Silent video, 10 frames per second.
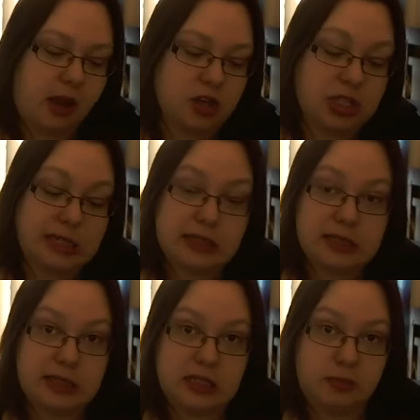Schindler's
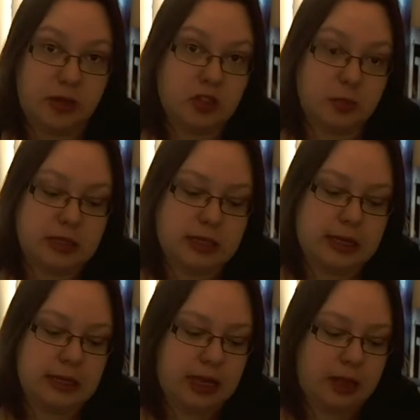List by Thomas
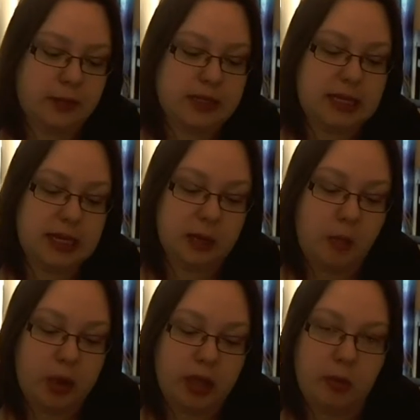Keneally, To Kill a
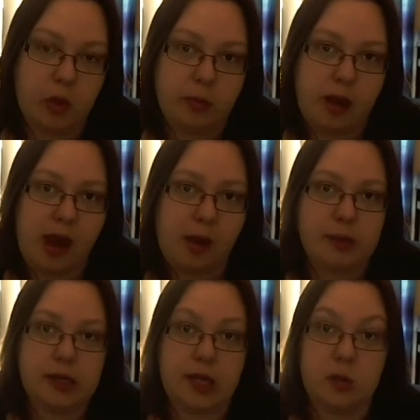Mockingbird by
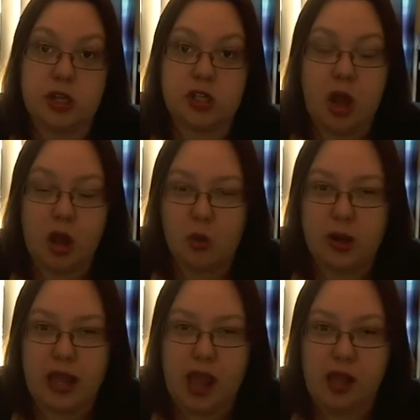Harper Lee, which I
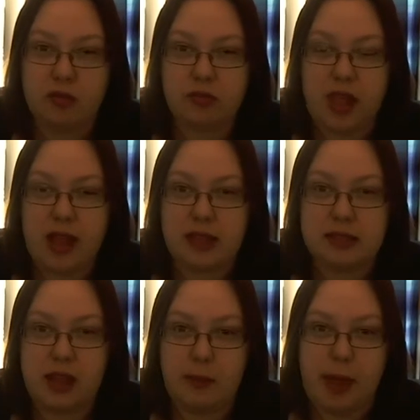already have as
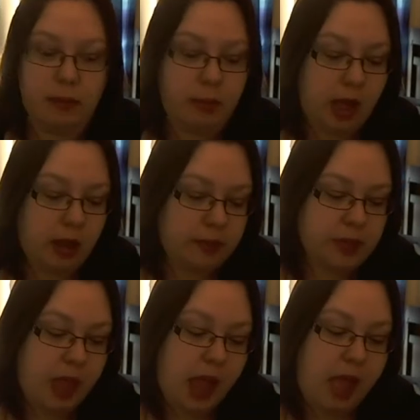a paperback,
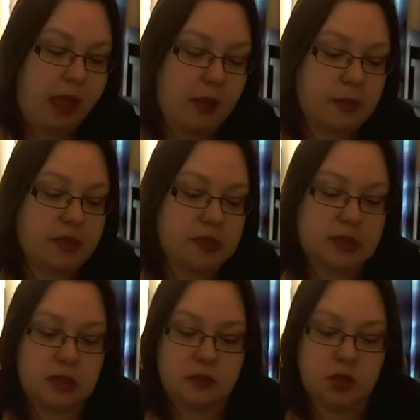and The
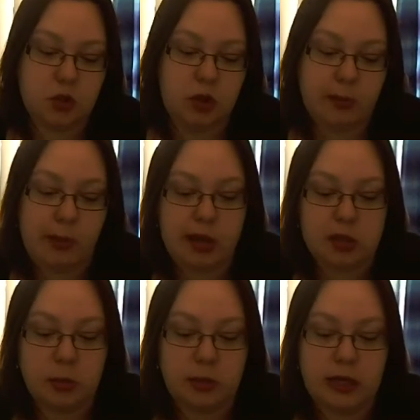City of Joy by
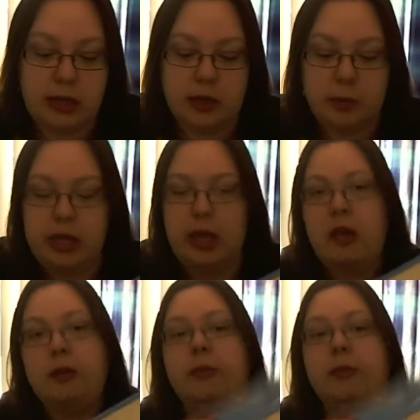Dominique Lapierre.